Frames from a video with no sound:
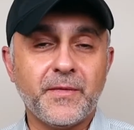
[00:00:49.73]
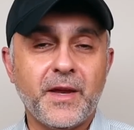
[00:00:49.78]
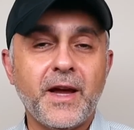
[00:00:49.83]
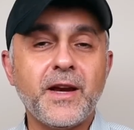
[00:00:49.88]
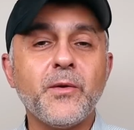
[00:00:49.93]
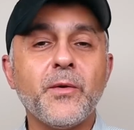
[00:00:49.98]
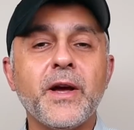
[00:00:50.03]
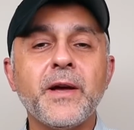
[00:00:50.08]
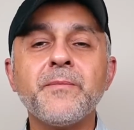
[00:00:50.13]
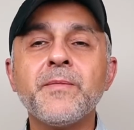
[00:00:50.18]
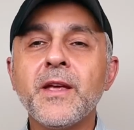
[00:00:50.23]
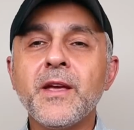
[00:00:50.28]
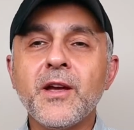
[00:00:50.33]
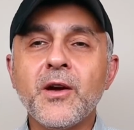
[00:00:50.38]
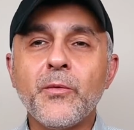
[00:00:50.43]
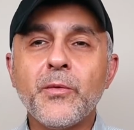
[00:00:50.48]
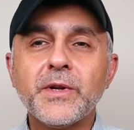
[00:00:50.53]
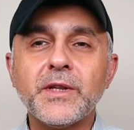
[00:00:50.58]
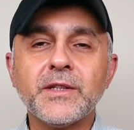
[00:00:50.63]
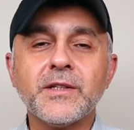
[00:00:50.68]
Anyway,
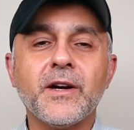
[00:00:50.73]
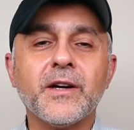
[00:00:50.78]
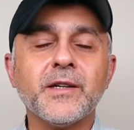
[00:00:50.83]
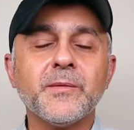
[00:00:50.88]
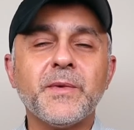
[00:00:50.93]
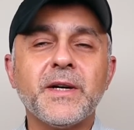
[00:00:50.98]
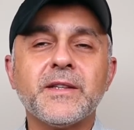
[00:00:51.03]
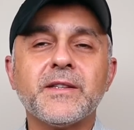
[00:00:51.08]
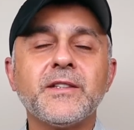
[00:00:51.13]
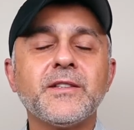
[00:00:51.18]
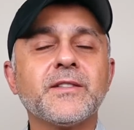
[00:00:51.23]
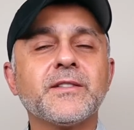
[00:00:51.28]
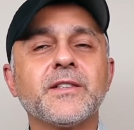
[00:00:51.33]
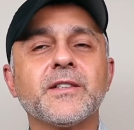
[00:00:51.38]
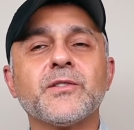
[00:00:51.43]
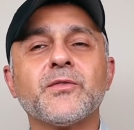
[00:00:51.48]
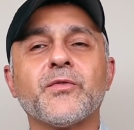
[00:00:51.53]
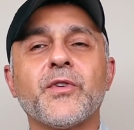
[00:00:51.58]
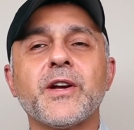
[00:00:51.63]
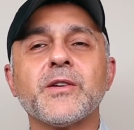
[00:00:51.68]
we're going to talk about these
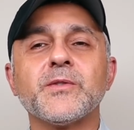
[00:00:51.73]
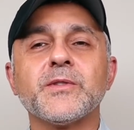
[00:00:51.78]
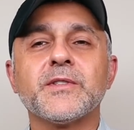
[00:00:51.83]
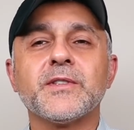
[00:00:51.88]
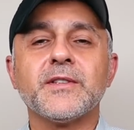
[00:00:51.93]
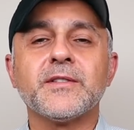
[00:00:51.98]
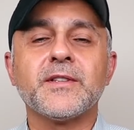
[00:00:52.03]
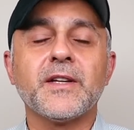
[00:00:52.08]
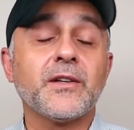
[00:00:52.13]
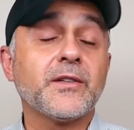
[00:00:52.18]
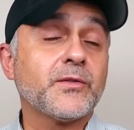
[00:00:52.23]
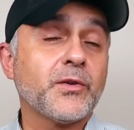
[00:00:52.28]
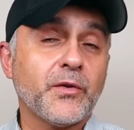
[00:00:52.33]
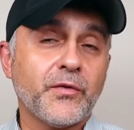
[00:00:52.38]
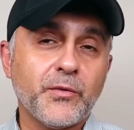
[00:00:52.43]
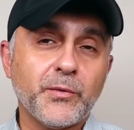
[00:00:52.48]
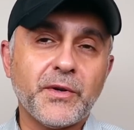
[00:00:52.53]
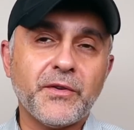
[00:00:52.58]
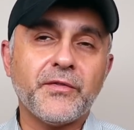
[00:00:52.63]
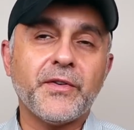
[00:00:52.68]
six fragrances, so
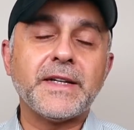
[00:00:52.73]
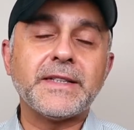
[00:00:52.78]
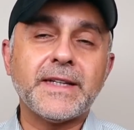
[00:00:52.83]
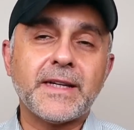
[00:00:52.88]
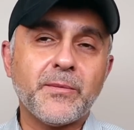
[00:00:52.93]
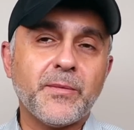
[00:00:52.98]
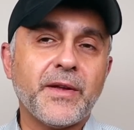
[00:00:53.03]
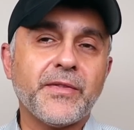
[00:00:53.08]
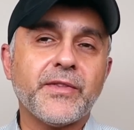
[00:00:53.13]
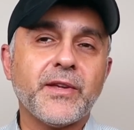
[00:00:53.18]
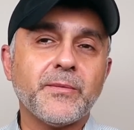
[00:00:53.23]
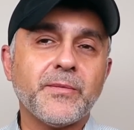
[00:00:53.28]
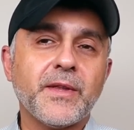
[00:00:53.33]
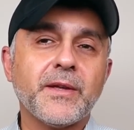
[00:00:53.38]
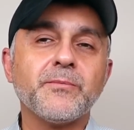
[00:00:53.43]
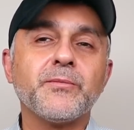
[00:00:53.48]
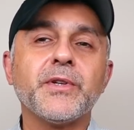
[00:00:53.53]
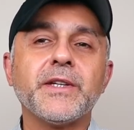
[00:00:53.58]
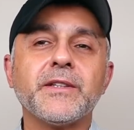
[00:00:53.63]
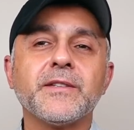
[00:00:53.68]
if you want to find out about them,
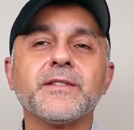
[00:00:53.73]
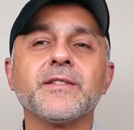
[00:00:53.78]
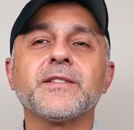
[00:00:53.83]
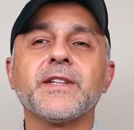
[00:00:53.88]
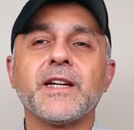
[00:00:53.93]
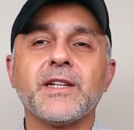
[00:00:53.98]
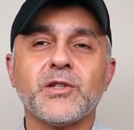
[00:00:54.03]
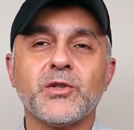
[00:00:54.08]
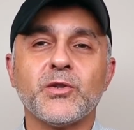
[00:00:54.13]
then please stay